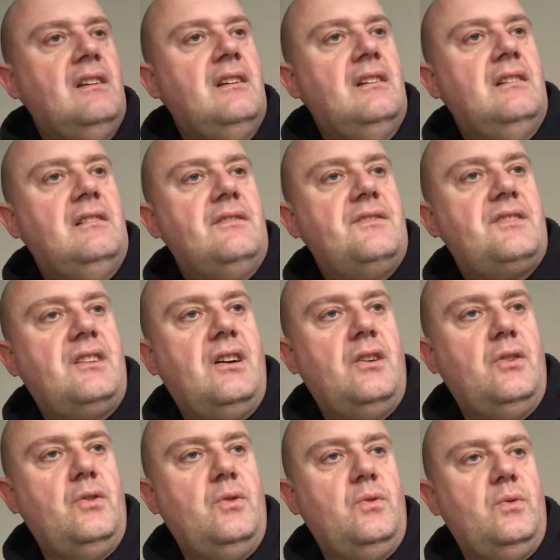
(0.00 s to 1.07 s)
So
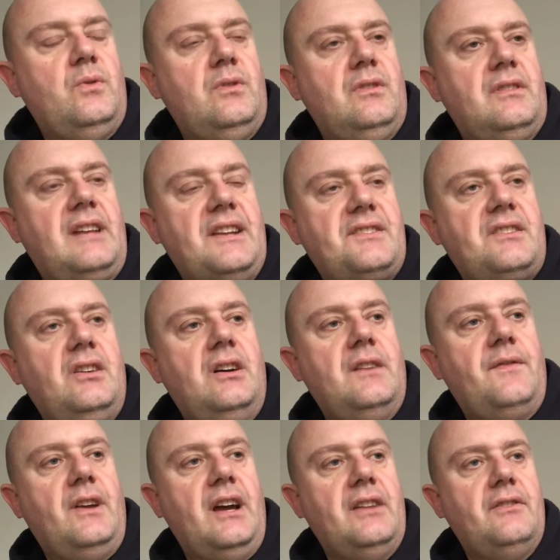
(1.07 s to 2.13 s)
that's kind of
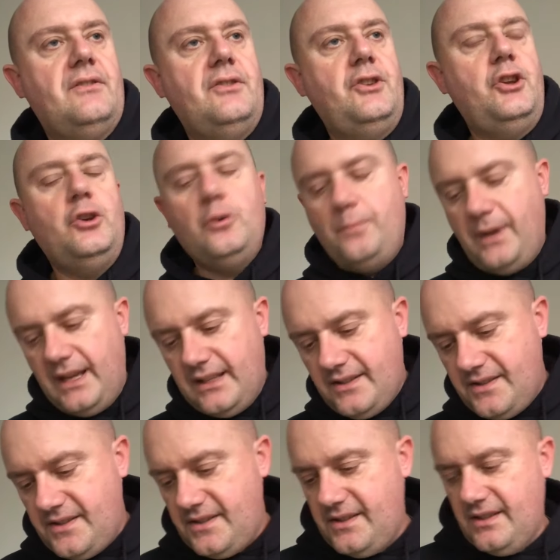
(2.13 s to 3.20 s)
like the new
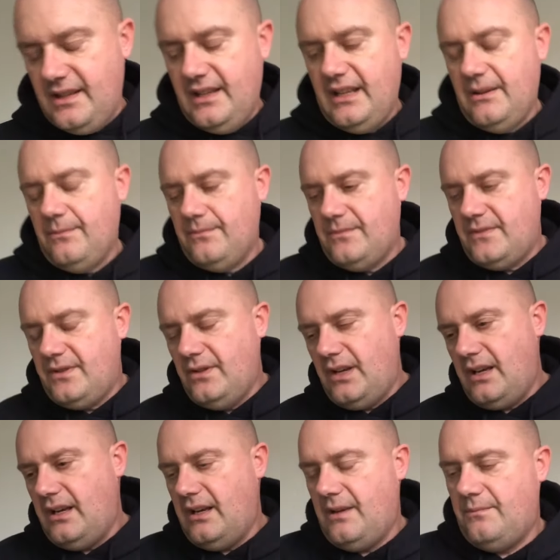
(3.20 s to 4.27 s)
bits, and then
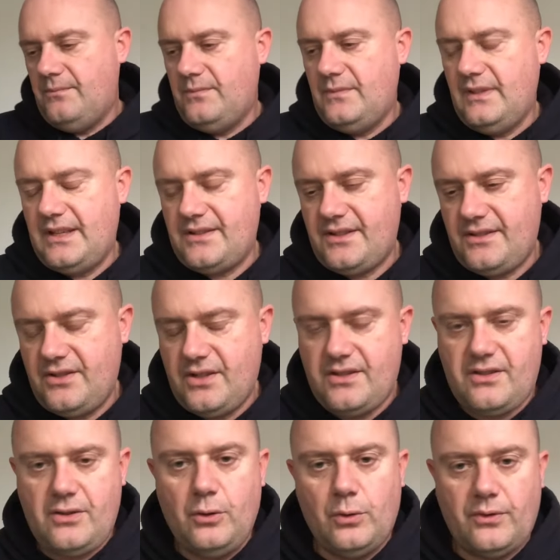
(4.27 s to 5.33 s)
let's just
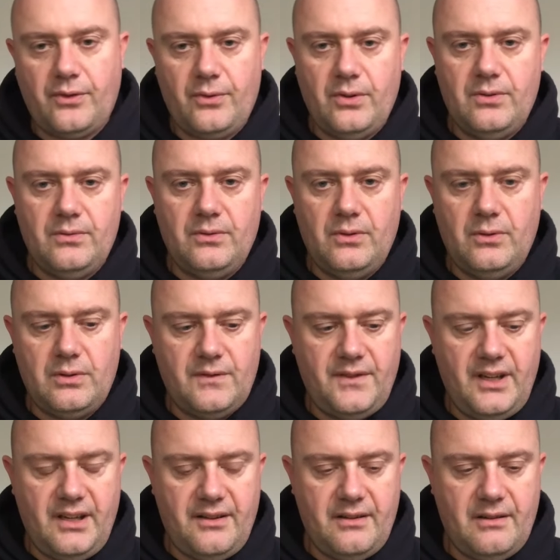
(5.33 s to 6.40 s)
talk through all of the
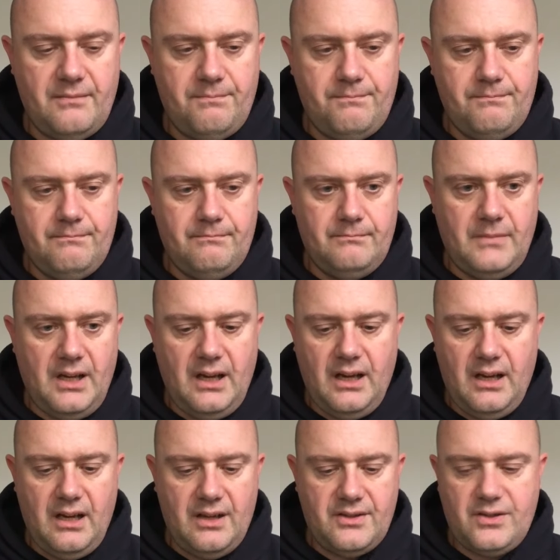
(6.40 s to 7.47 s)
other
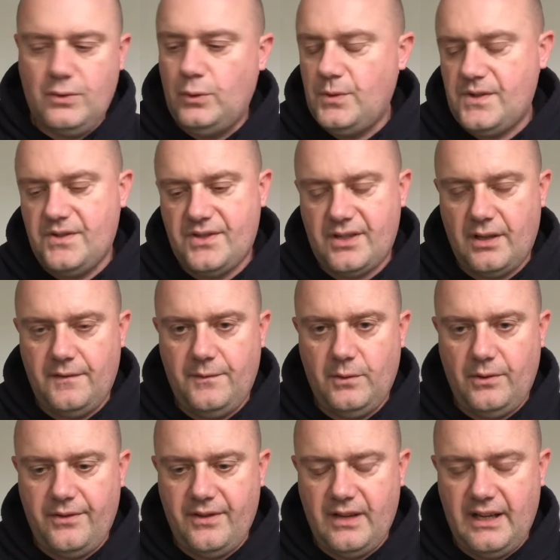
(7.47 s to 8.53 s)
tools and so forth
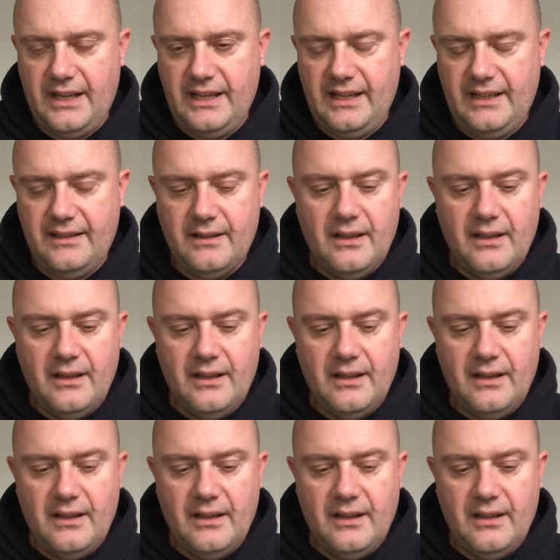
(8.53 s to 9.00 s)
that I need.